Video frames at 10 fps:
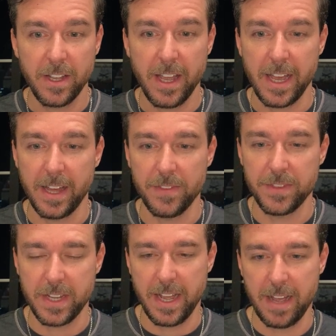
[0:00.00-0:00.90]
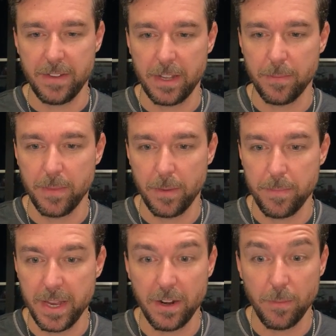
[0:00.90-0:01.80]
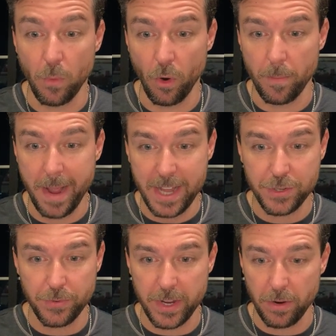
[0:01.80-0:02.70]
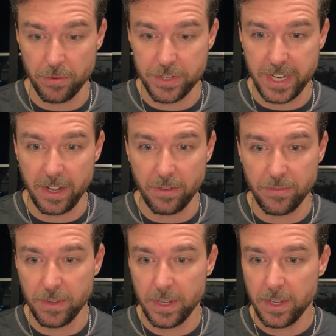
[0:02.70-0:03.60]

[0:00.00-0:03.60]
and having a bit more mastery over self.